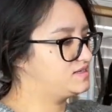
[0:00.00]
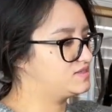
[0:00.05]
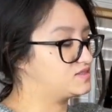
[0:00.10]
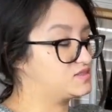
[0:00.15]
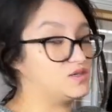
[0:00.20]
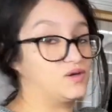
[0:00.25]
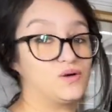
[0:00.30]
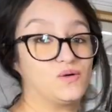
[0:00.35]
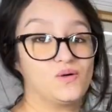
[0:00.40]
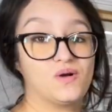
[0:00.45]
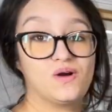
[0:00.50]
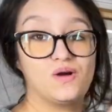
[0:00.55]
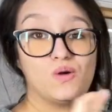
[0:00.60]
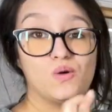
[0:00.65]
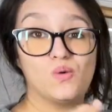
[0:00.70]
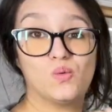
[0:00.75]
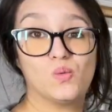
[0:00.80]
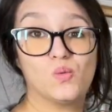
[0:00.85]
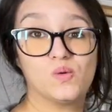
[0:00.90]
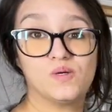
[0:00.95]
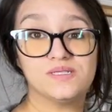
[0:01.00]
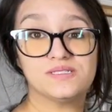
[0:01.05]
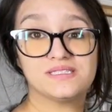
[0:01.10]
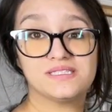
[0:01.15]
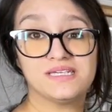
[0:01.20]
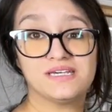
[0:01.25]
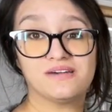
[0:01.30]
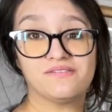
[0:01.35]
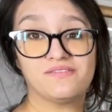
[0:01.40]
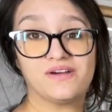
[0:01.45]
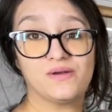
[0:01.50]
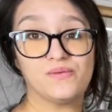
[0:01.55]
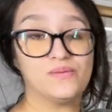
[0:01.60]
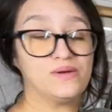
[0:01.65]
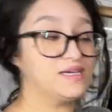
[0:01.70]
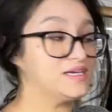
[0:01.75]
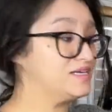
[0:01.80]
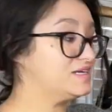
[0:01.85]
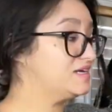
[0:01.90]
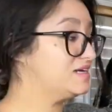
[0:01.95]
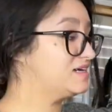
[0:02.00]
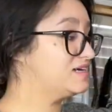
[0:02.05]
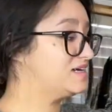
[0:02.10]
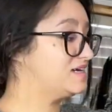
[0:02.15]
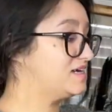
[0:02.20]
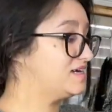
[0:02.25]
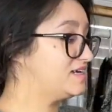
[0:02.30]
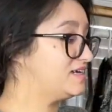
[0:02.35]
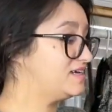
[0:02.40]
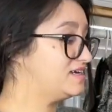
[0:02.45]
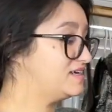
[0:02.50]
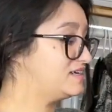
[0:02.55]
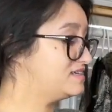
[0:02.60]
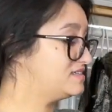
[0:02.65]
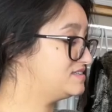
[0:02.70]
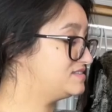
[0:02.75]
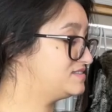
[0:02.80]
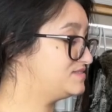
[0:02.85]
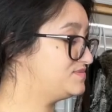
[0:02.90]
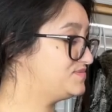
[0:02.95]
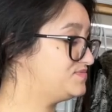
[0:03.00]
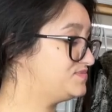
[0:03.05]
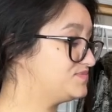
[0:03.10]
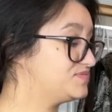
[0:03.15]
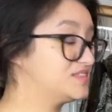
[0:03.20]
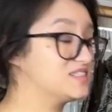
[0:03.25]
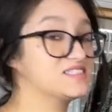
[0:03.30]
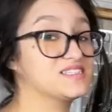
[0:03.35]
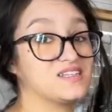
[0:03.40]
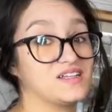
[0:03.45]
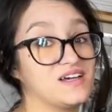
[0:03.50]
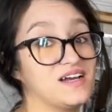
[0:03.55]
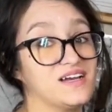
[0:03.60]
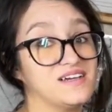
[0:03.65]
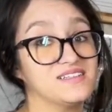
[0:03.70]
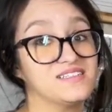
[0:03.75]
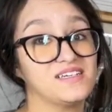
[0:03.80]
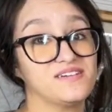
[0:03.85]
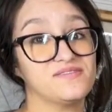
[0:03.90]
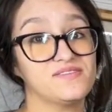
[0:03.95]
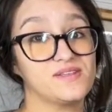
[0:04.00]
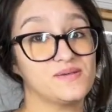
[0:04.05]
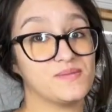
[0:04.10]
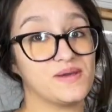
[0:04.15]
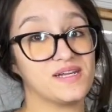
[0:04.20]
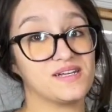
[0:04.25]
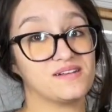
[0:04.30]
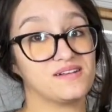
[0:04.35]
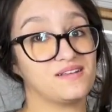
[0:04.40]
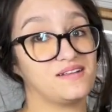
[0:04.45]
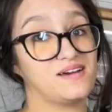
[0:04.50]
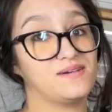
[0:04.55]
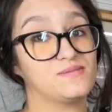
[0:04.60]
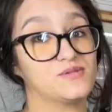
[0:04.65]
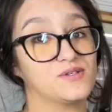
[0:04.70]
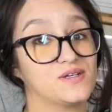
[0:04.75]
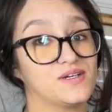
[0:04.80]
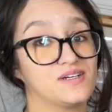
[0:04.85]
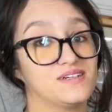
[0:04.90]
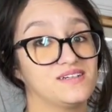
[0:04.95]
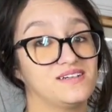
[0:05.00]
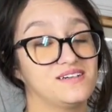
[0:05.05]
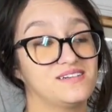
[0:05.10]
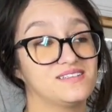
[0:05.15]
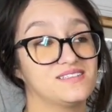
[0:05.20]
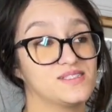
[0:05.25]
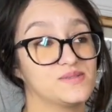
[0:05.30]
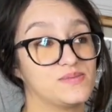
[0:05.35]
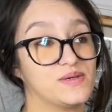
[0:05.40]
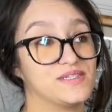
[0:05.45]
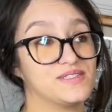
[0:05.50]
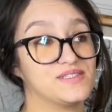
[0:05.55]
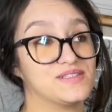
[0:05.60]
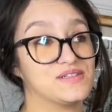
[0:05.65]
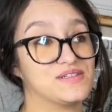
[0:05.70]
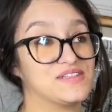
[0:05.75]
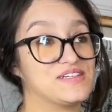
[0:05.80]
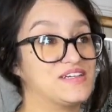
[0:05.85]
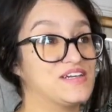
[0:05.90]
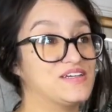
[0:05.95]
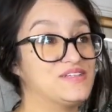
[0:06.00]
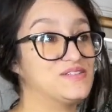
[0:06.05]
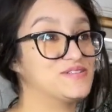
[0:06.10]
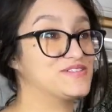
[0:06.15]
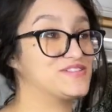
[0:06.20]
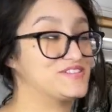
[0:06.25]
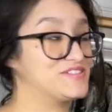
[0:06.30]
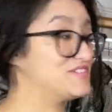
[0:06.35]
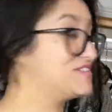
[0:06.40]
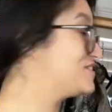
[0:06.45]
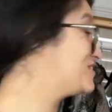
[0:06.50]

So we'll see if I win. I so I definitely made it a lot more spicier than I usually